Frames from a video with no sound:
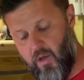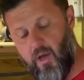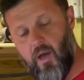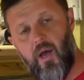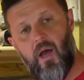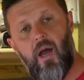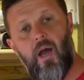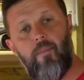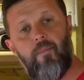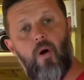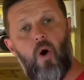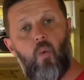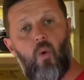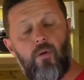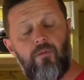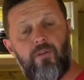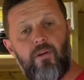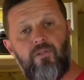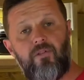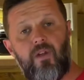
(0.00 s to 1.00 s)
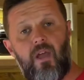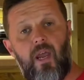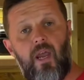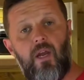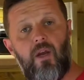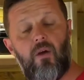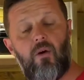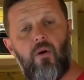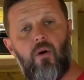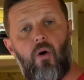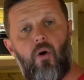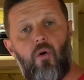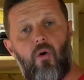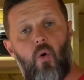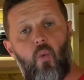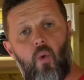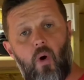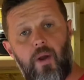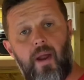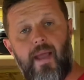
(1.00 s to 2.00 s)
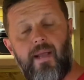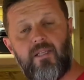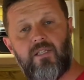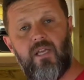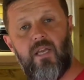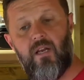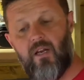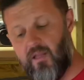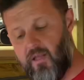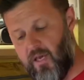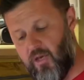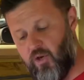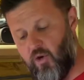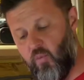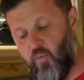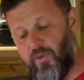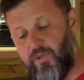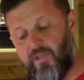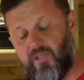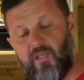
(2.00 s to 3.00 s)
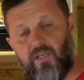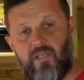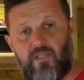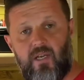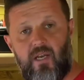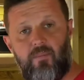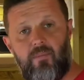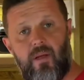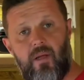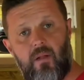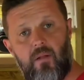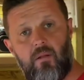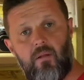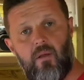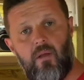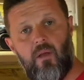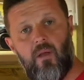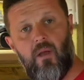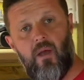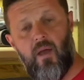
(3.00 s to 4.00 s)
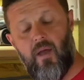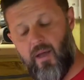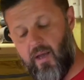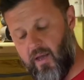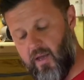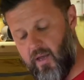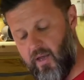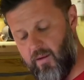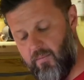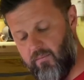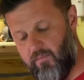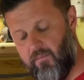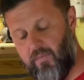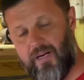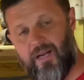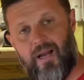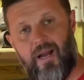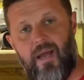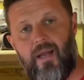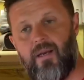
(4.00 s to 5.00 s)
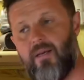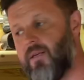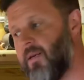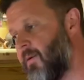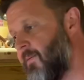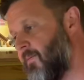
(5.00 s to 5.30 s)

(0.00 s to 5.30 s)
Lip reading: a 115 or a 118, and they come with the 16mm little end.